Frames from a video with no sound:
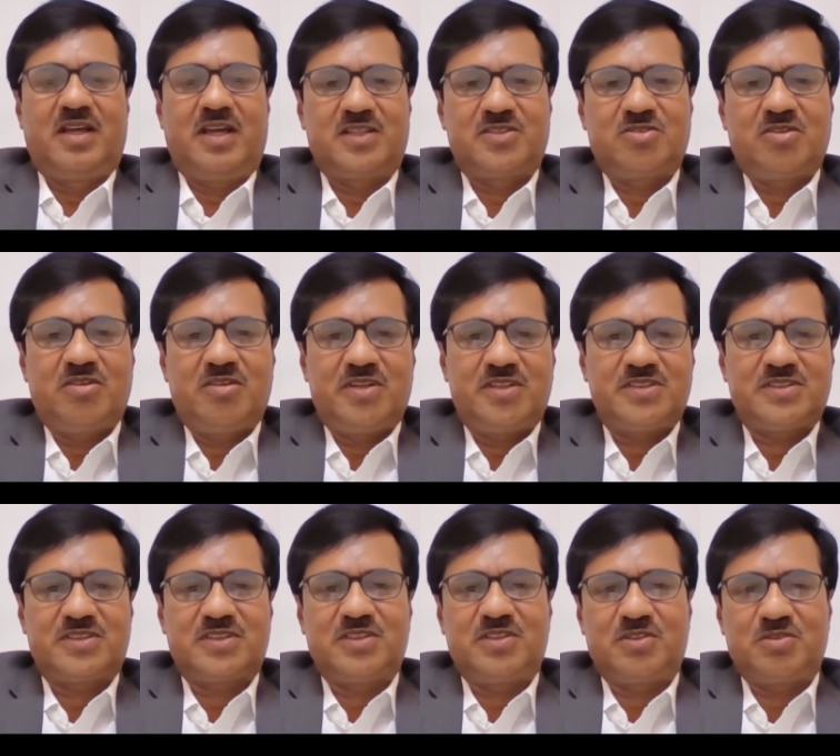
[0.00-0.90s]
as well as
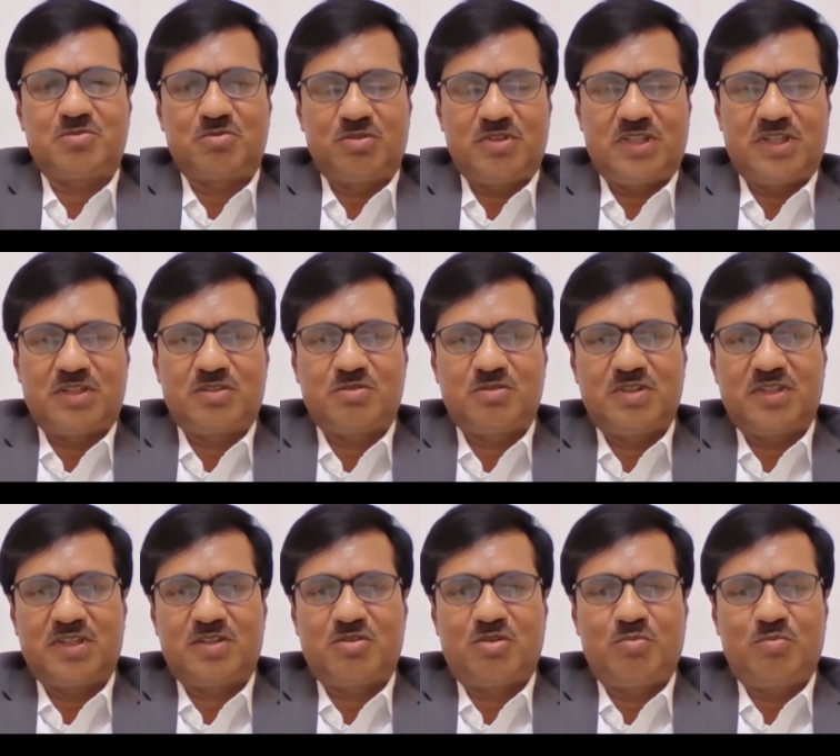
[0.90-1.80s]
we
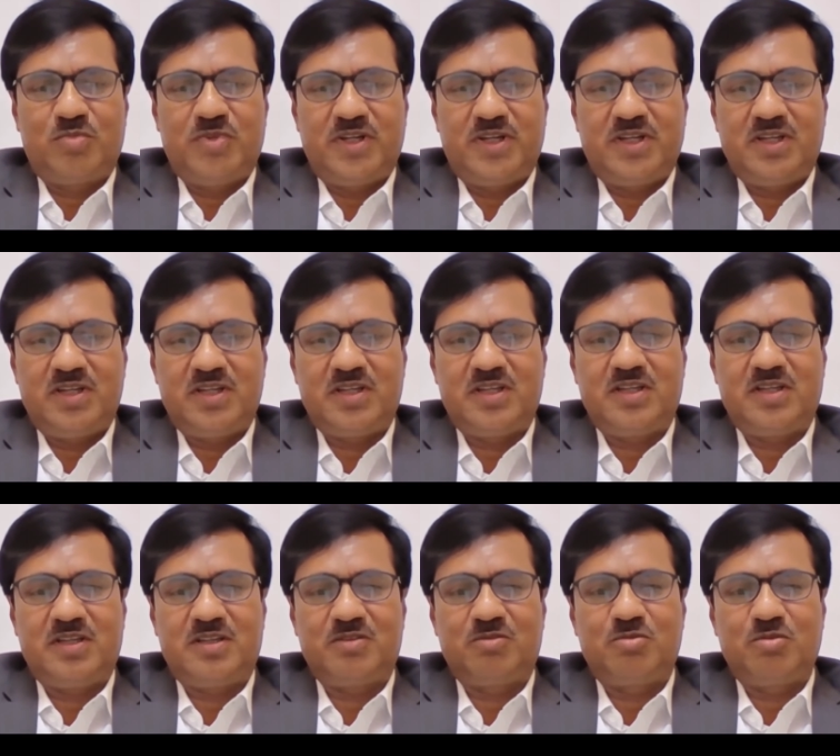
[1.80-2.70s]
are completing.
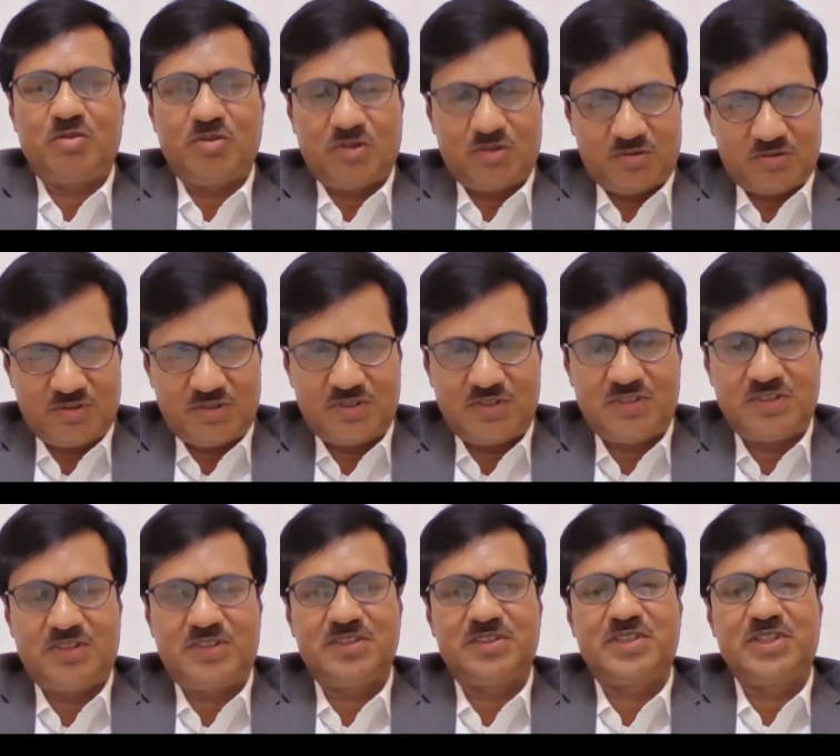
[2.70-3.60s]

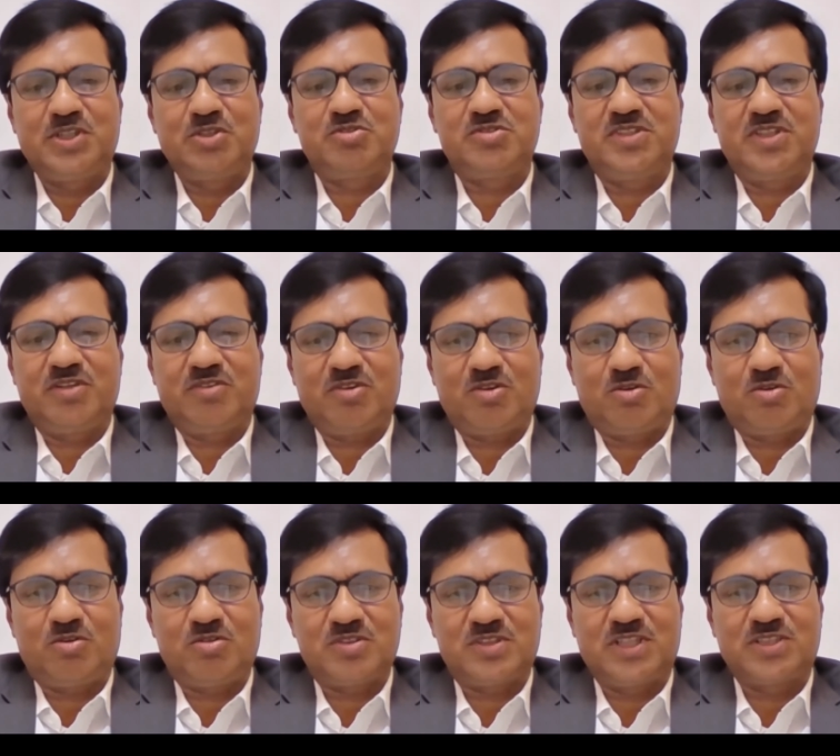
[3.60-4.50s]
It is reducing our
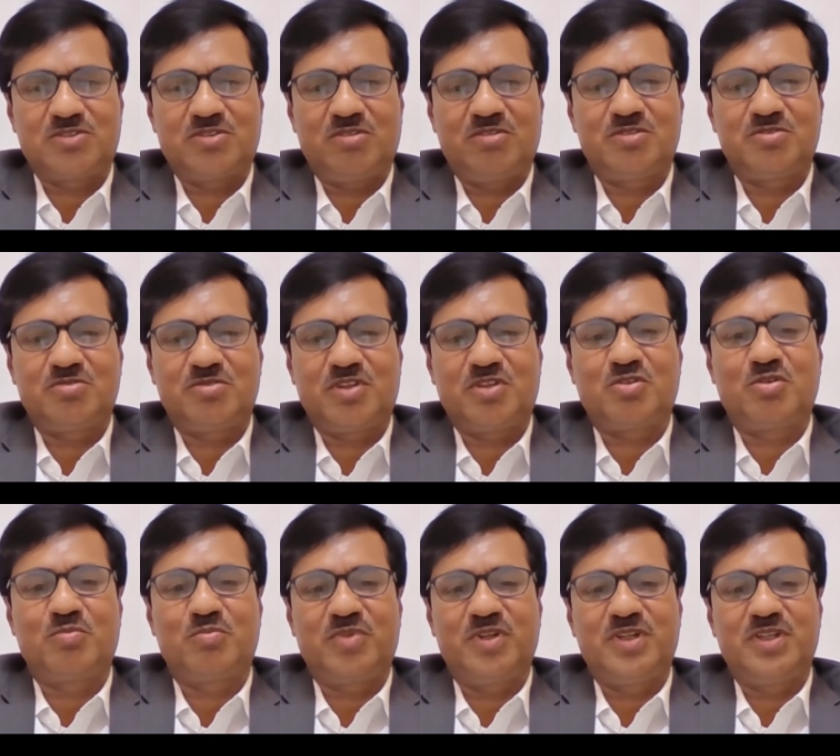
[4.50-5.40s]
cost as well as we are
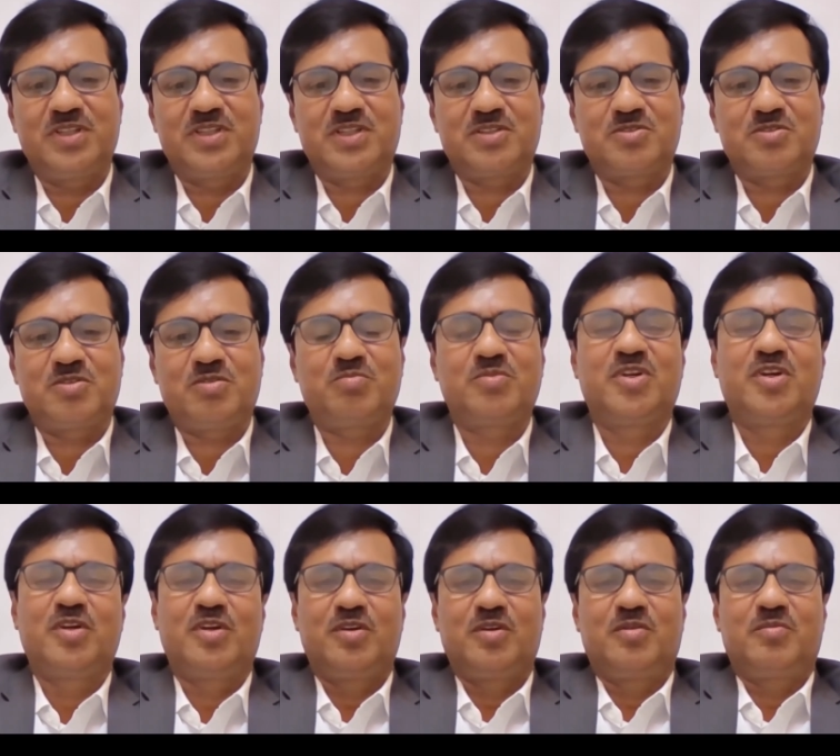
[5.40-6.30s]
completing the job
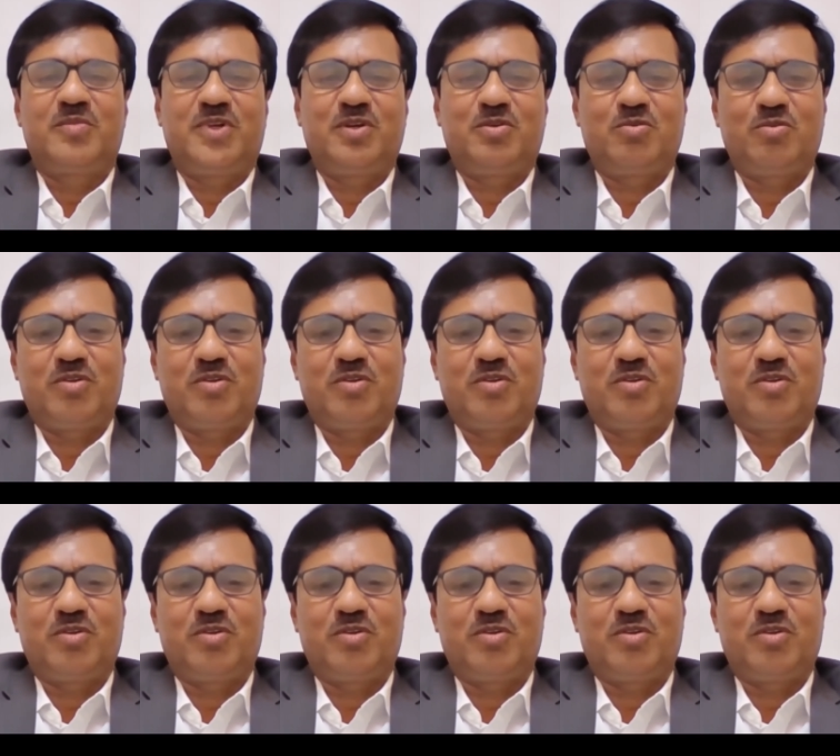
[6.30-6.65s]
very